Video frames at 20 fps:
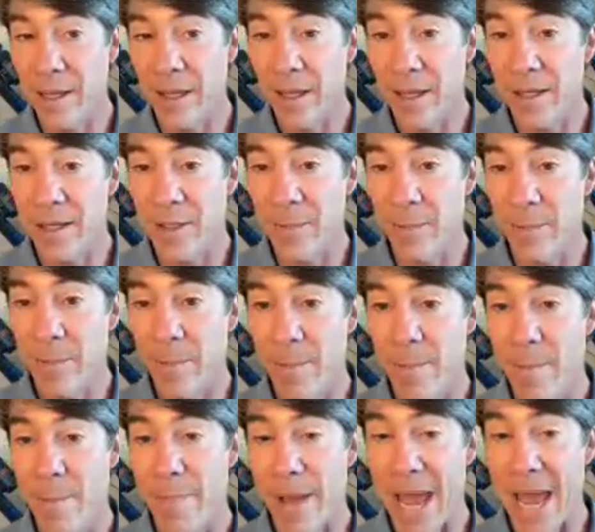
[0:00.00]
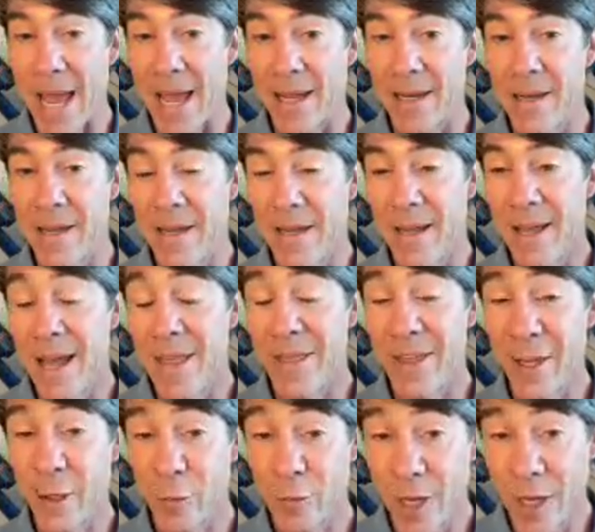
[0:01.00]
is bad. I
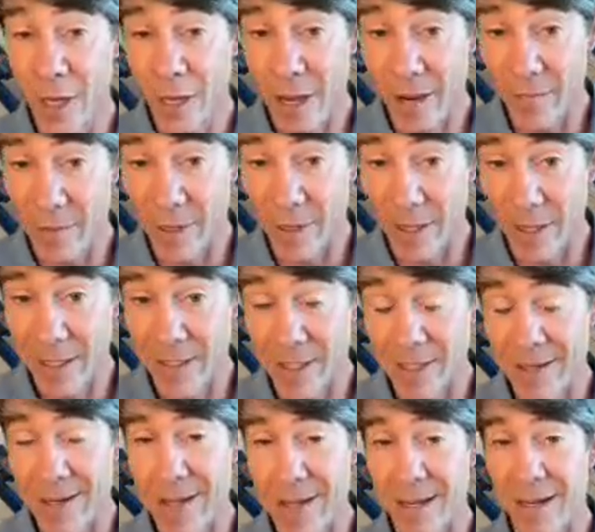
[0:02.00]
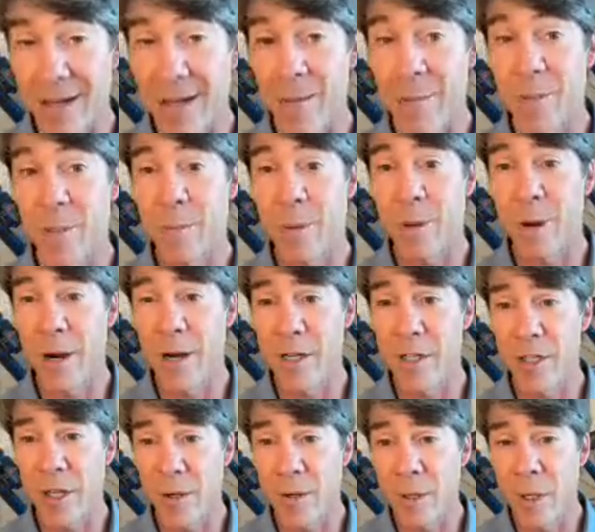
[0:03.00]
think your recovery is not up to par.
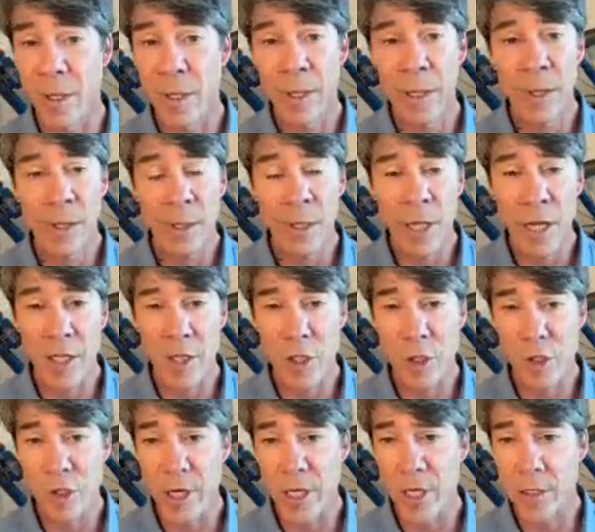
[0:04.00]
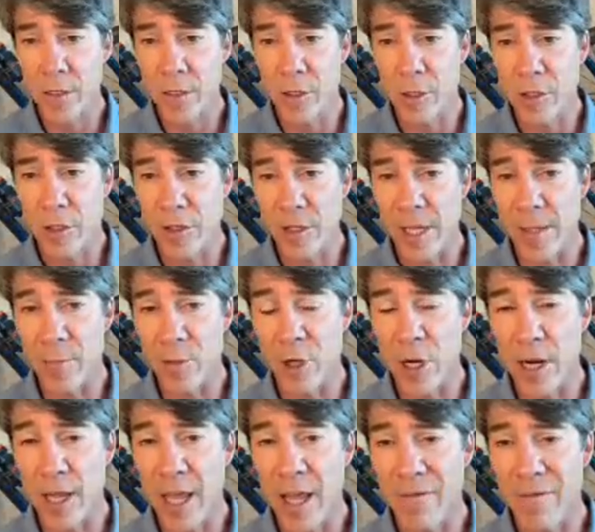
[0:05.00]
So concentrate on your sleep. Try
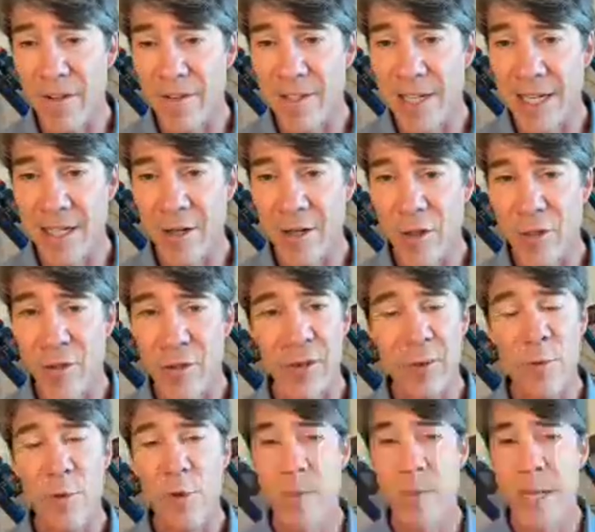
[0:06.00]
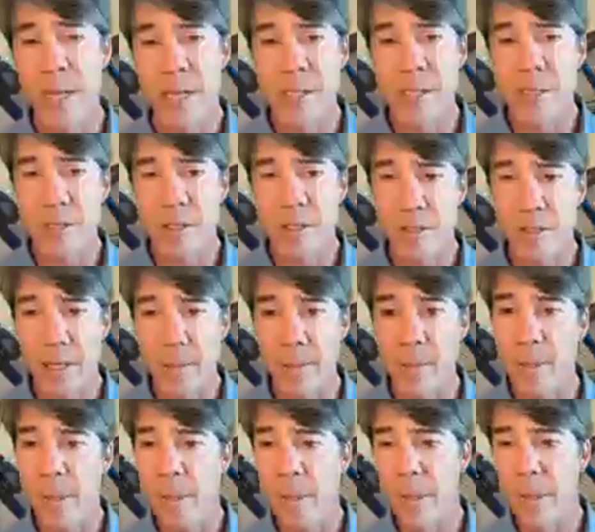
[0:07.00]
to get 15 to 30 more minutes of sleep
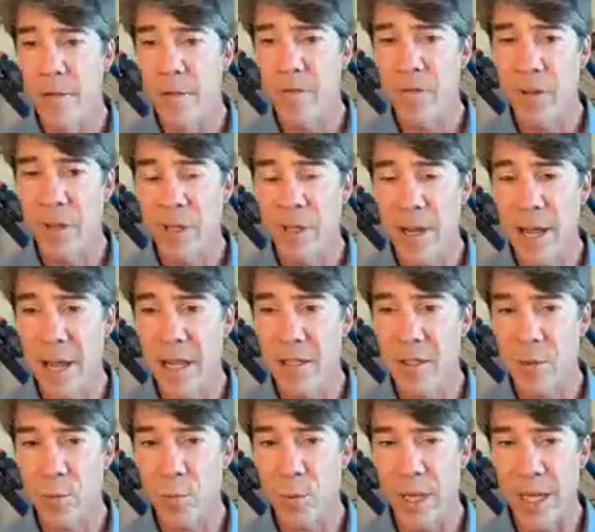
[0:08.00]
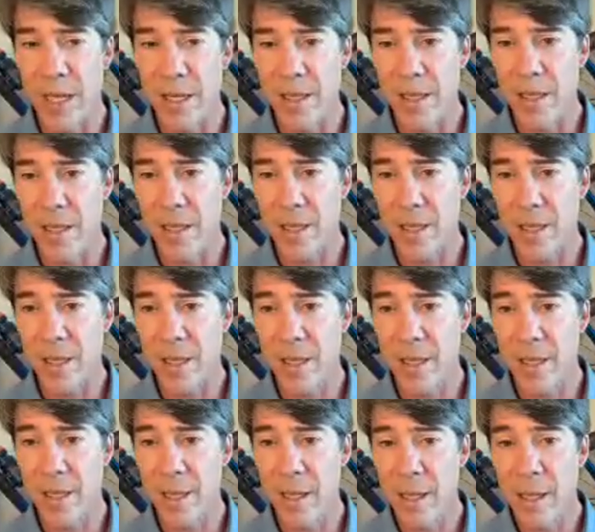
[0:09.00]
for the next week.
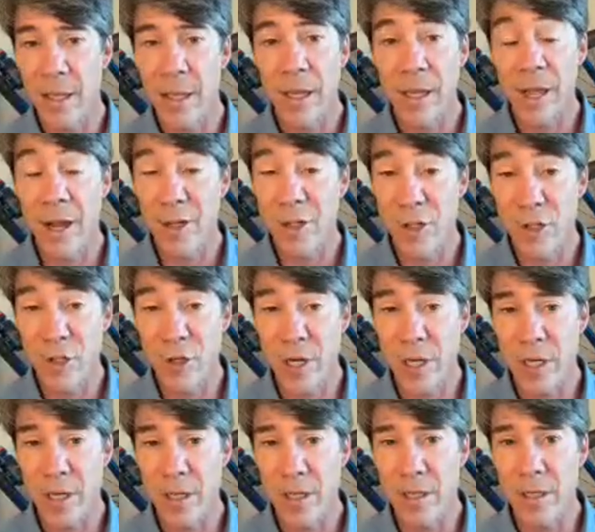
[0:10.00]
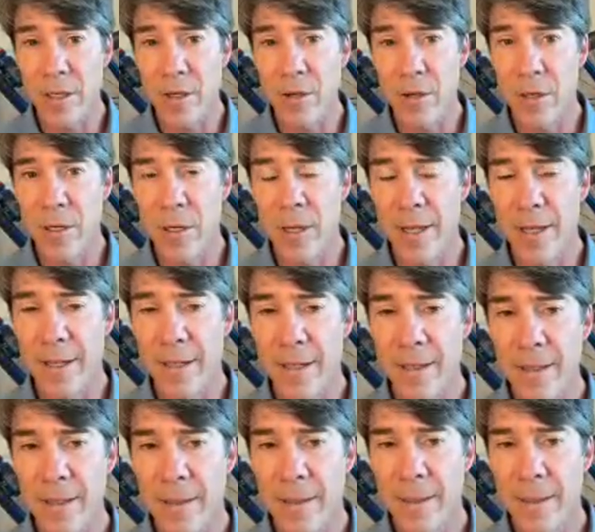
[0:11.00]
Uh, concentrate on your uh,